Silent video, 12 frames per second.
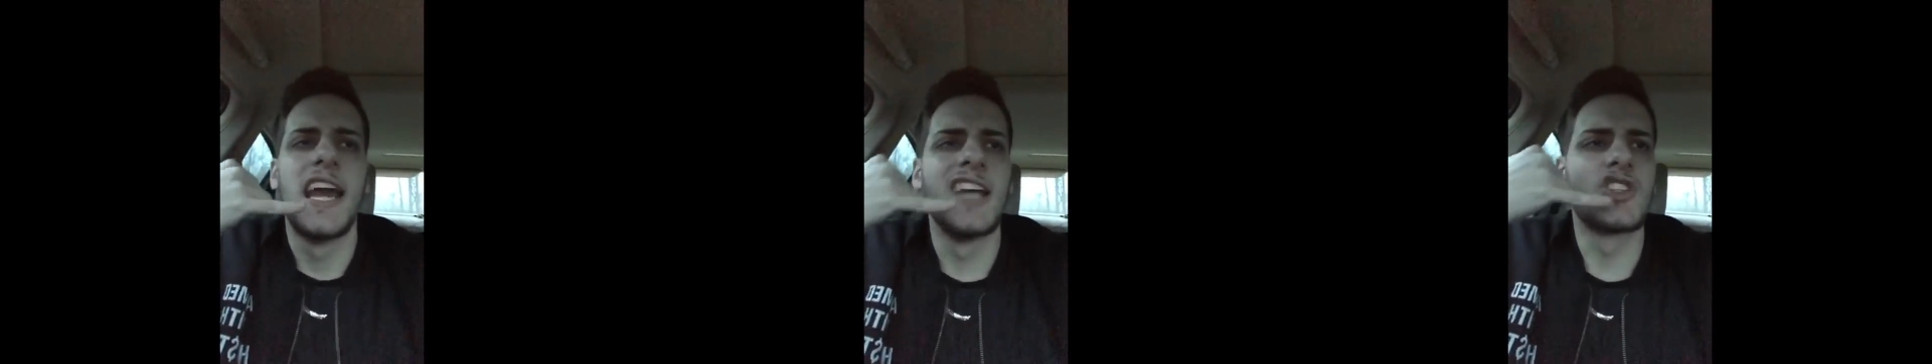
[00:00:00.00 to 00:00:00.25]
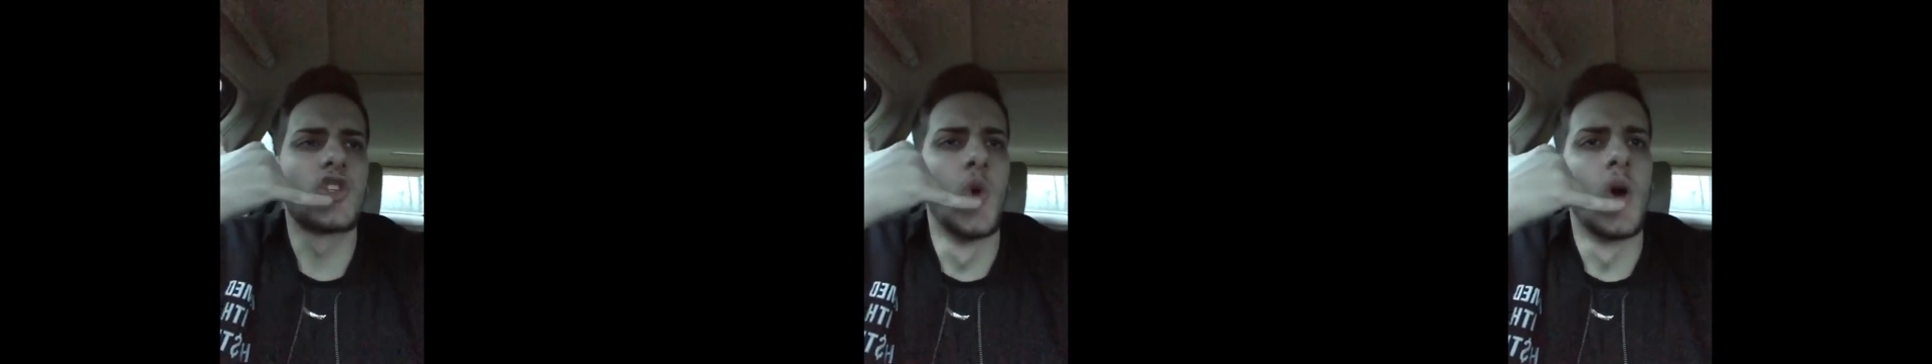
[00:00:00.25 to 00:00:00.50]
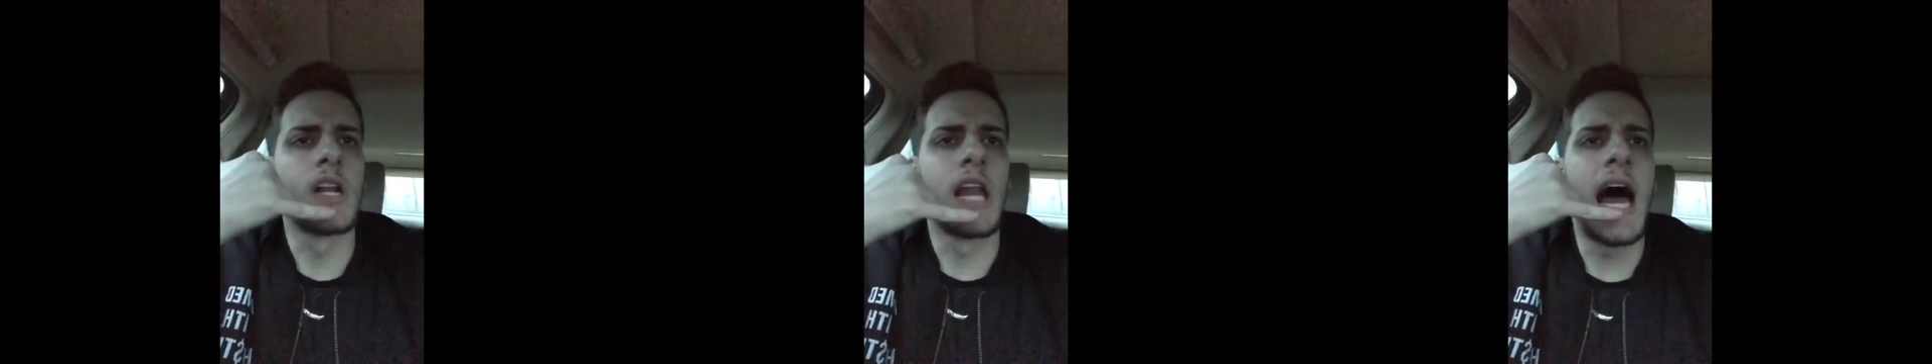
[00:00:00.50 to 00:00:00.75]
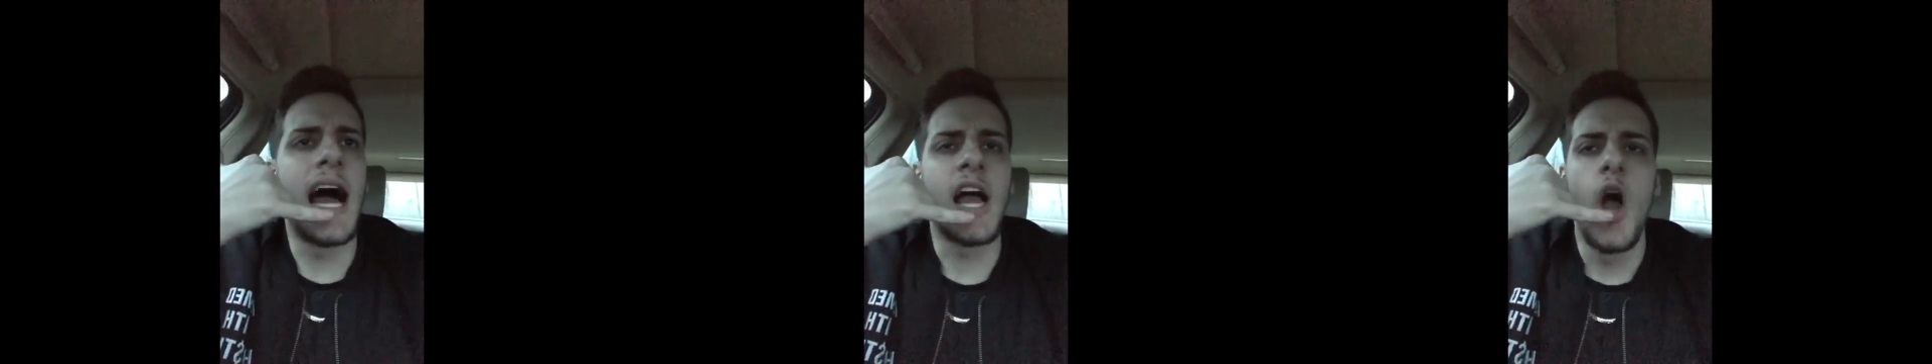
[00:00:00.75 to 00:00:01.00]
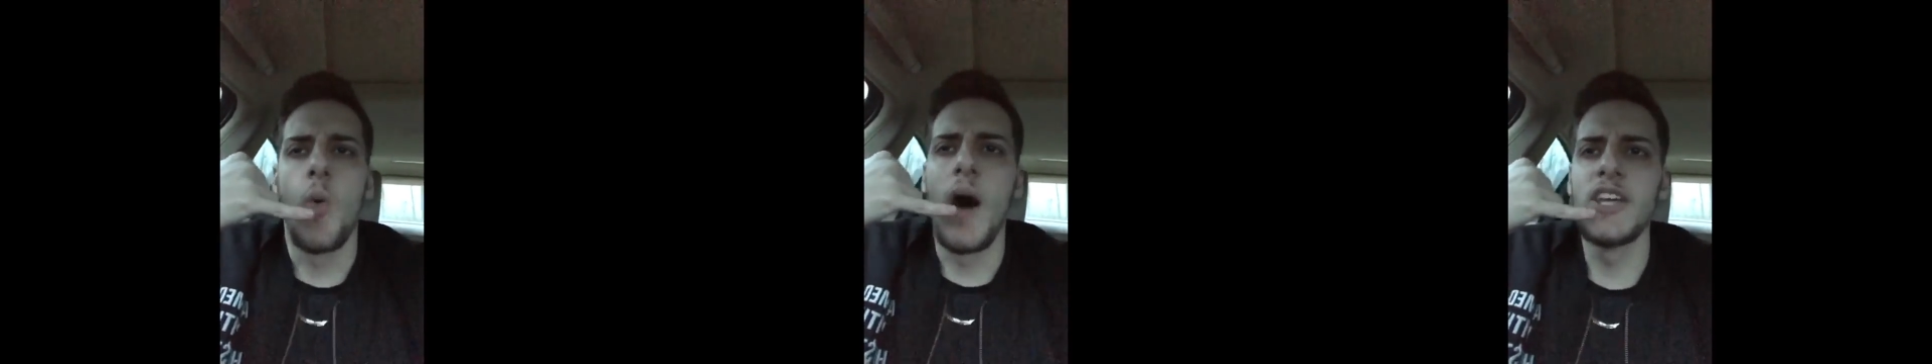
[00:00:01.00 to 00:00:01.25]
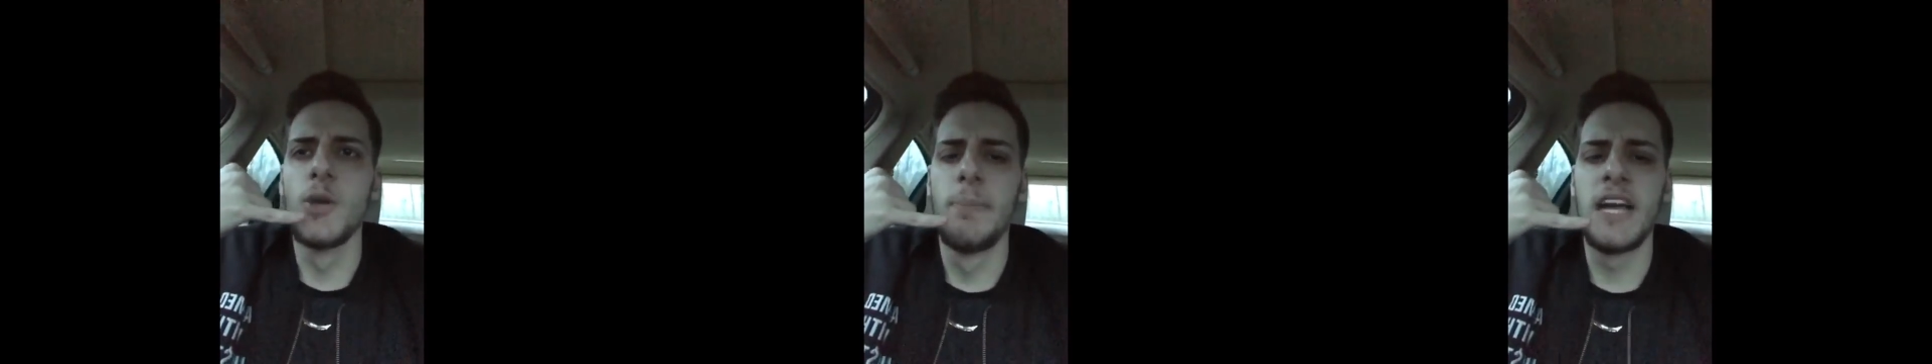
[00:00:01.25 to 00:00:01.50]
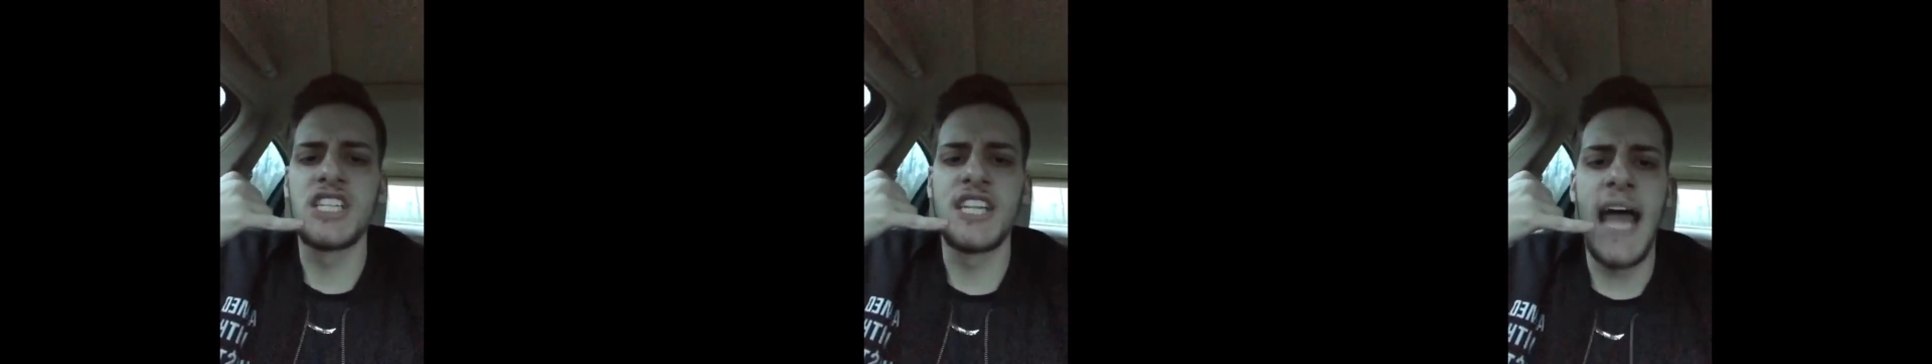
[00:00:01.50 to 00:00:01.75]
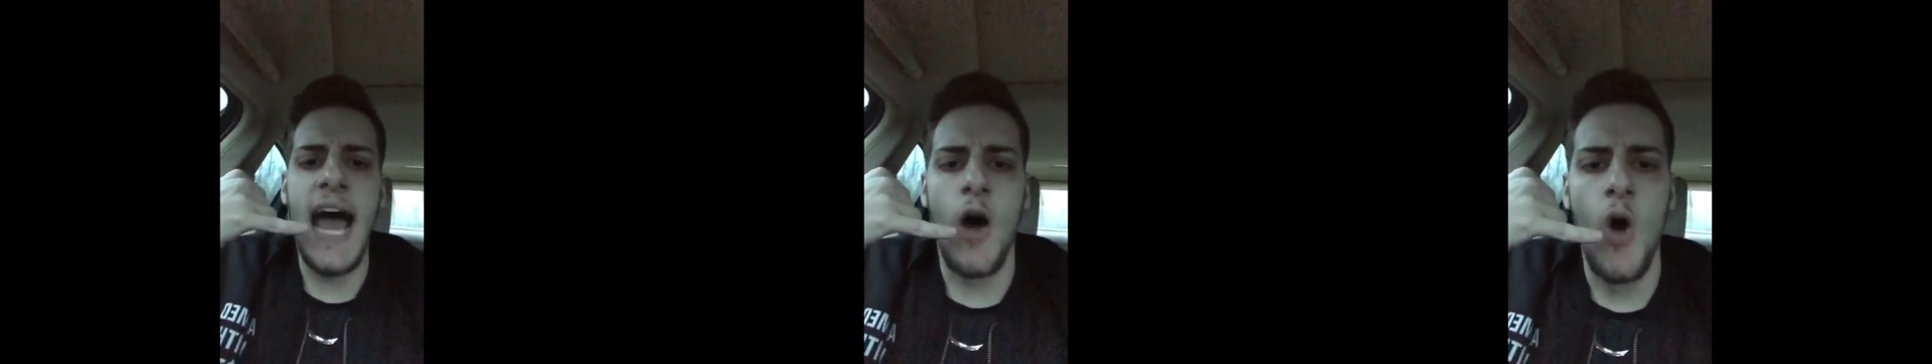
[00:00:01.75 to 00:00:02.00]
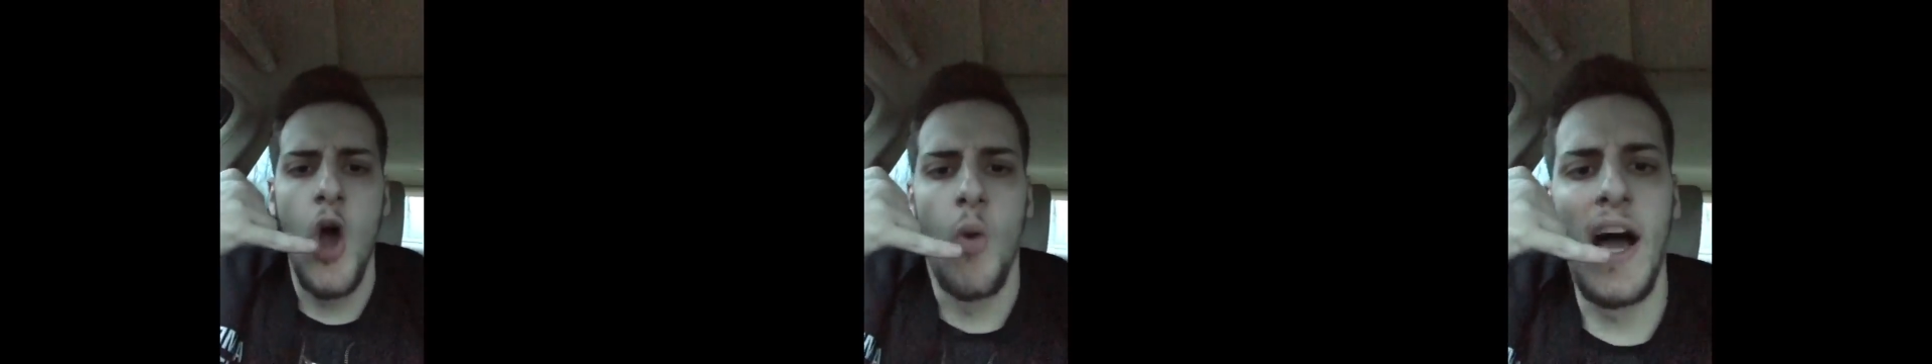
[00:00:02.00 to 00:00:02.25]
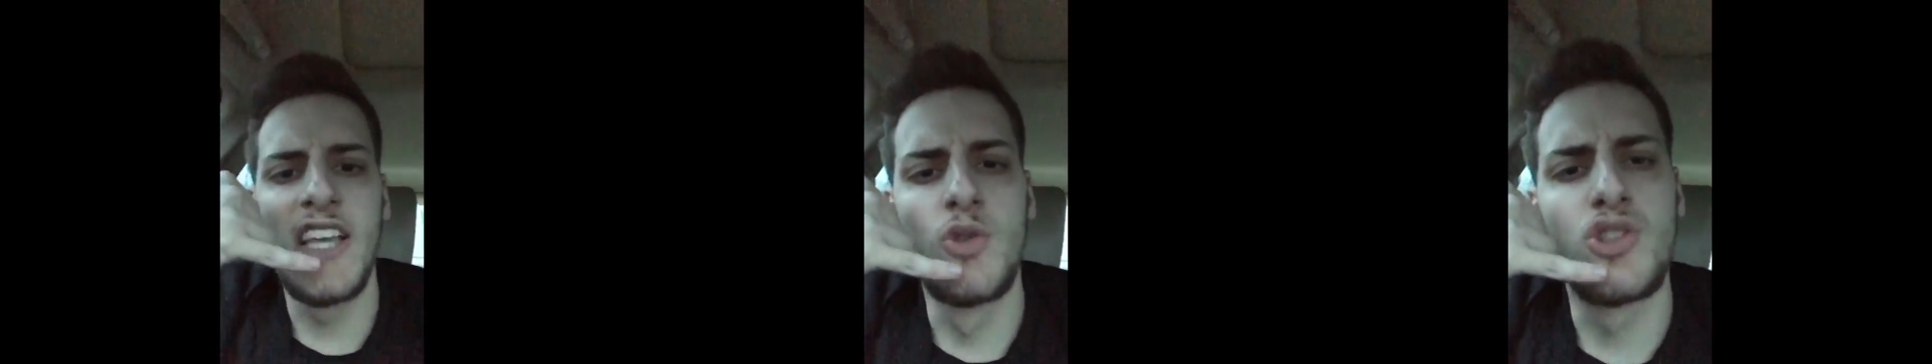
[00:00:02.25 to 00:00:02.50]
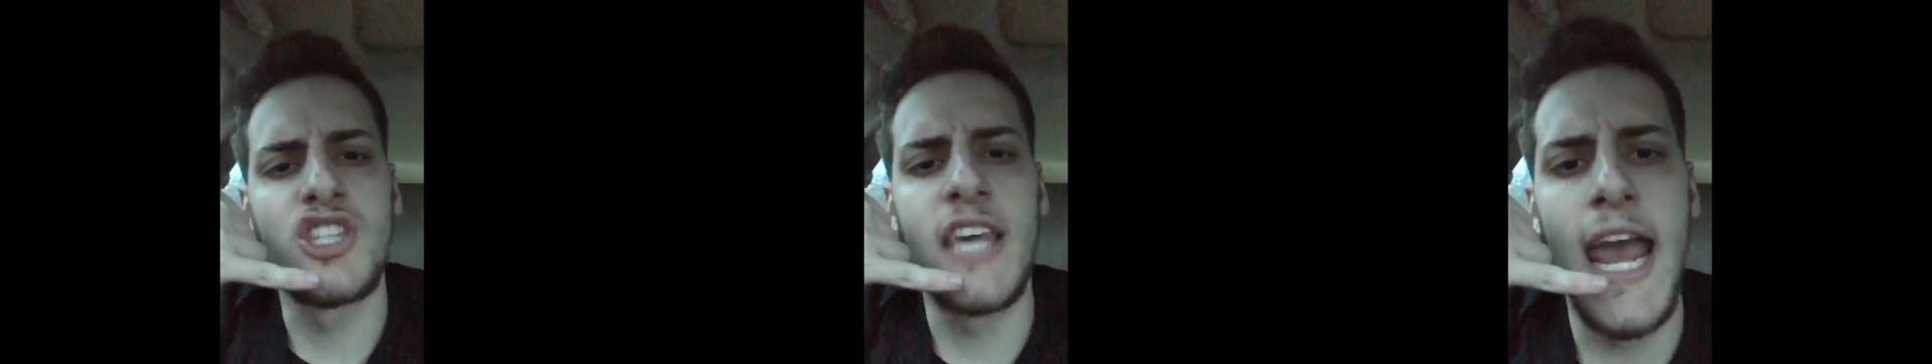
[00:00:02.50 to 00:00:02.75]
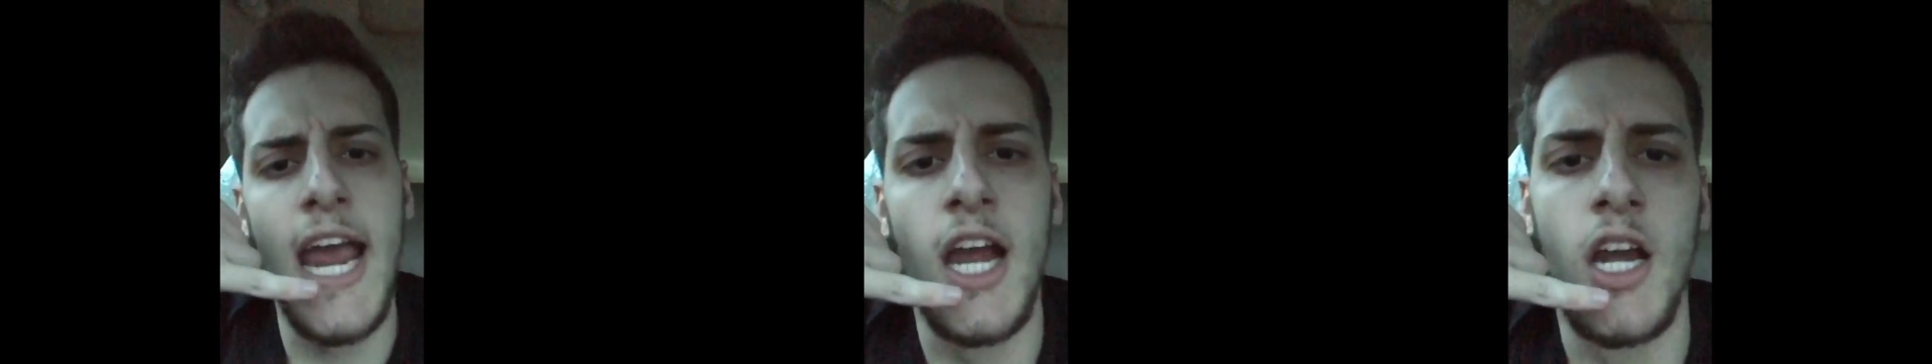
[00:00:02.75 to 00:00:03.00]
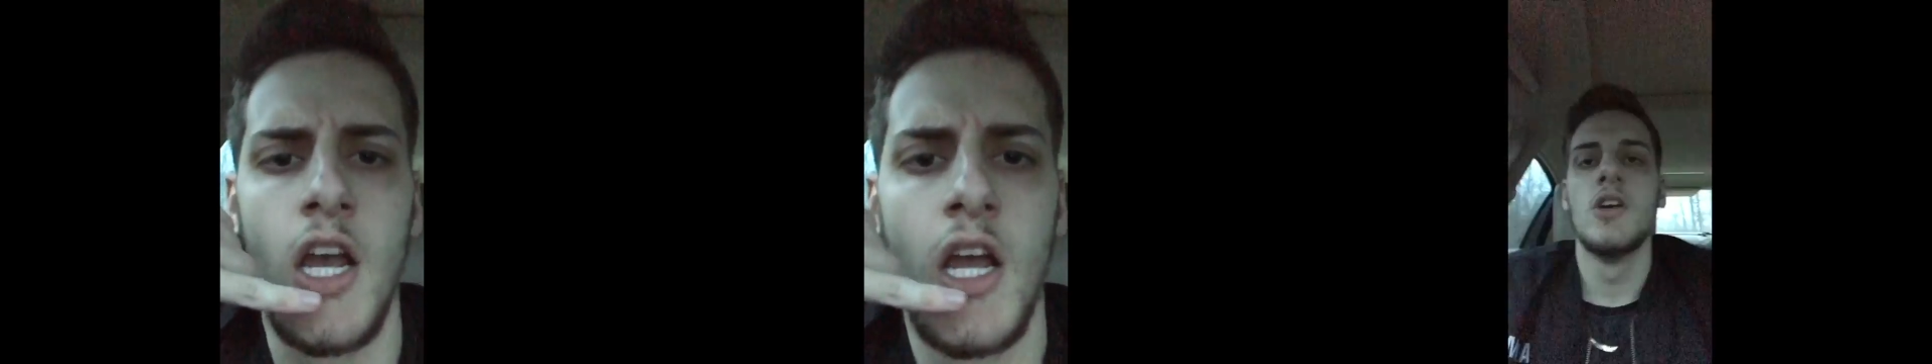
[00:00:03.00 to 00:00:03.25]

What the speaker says: It's 2 o'clock. Why you bitching out? Why you scared?